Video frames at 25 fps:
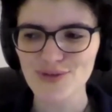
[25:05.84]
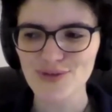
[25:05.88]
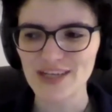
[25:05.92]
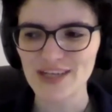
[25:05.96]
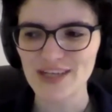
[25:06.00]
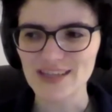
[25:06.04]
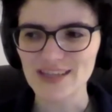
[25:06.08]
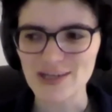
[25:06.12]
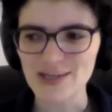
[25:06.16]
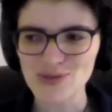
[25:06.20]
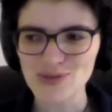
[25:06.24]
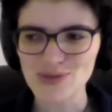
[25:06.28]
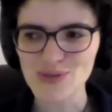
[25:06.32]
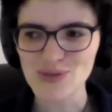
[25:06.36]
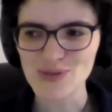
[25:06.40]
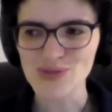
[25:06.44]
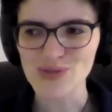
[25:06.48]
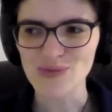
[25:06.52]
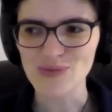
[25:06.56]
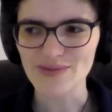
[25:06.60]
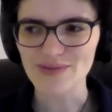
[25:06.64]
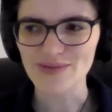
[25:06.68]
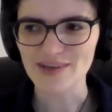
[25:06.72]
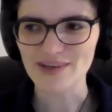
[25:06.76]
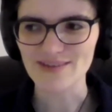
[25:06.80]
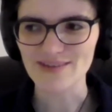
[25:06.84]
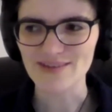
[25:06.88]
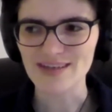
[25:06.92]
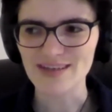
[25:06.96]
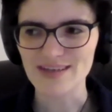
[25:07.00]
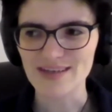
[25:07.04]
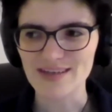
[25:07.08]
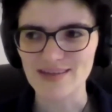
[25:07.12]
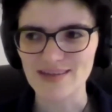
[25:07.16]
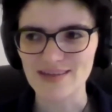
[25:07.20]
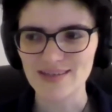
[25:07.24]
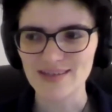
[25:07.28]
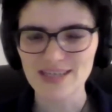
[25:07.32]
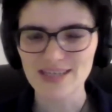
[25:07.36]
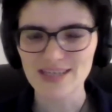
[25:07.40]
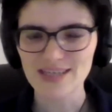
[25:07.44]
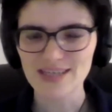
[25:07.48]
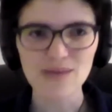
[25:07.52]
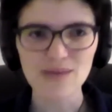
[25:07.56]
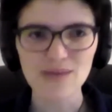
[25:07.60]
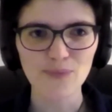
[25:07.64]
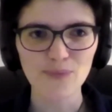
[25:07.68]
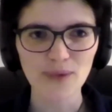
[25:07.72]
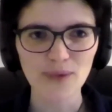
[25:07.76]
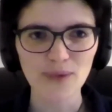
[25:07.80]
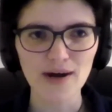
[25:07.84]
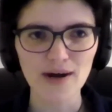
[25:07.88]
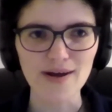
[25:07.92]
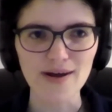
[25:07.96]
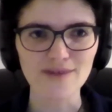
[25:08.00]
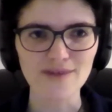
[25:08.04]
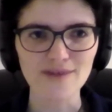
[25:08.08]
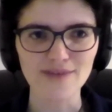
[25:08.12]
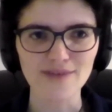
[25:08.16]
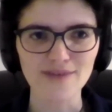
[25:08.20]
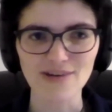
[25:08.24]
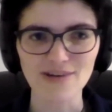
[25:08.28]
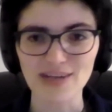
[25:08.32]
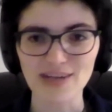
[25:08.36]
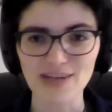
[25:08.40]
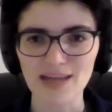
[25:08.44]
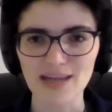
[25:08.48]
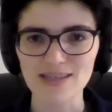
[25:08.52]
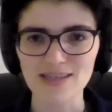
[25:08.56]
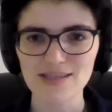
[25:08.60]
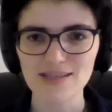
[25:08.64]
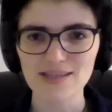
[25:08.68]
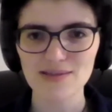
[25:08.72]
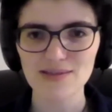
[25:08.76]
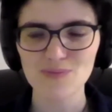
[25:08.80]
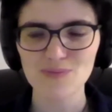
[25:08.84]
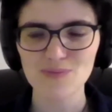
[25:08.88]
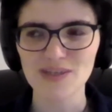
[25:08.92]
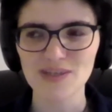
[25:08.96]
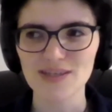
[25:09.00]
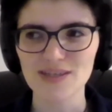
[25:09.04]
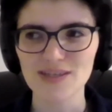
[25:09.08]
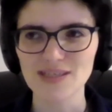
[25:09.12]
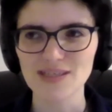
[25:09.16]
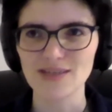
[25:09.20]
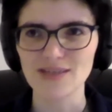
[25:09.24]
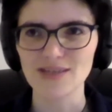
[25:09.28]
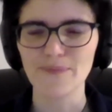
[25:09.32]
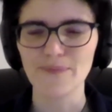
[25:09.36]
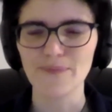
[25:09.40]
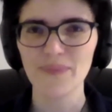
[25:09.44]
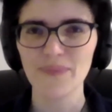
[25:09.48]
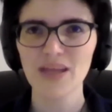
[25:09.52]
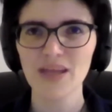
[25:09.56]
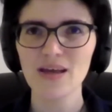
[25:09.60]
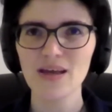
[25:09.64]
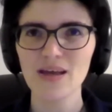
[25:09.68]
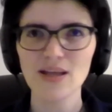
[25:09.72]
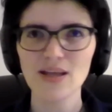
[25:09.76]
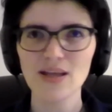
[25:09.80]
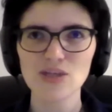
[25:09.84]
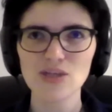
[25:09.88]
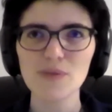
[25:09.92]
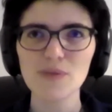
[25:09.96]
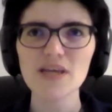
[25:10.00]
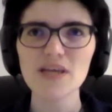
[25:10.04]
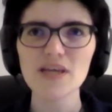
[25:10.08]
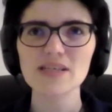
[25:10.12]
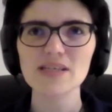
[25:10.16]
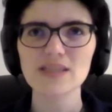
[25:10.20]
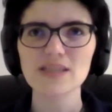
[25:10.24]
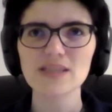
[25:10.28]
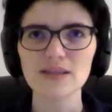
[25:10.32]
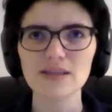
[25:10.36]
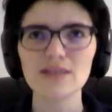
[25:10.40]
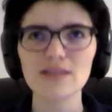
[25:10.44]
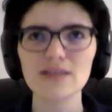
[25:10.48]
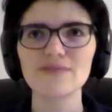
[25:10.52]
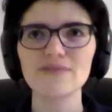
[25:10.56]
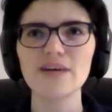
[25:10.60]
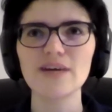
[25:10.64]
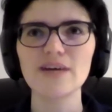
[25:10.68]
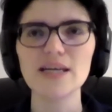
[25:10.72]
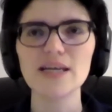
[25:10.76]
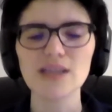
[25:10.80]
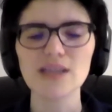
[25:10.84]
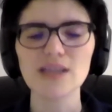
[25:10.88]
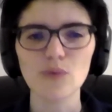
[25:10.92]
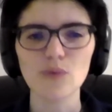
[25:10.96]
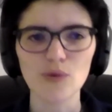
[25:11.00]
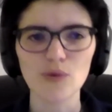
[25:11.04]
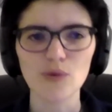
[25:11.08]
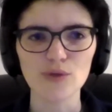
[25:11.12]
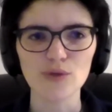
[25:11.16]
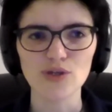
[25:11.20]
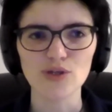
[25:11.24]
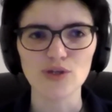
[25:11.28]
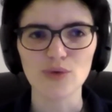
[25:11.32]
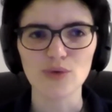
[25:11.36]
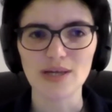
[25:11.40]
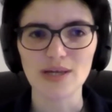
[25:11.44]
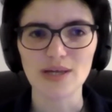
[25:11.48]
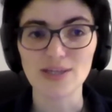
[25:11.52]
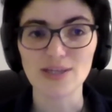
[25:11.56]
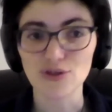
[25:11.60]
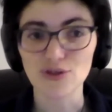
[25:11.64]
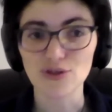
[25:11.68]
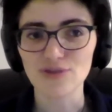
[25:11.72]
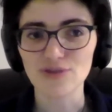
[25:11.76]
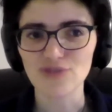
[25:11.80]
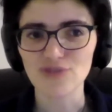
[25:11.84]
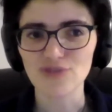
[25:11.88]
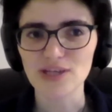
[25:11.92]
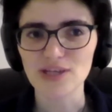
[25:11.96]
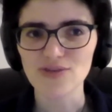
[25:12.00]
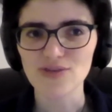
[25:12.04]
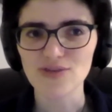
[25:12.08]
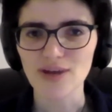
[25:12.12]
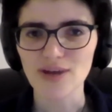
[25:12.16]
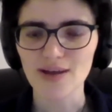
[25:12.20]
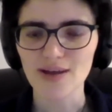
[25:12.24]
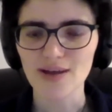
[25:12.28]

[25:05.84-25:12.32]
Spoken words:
that's also a very key part of our analysis, because to me, it solidifies that what we're doing is on the right track.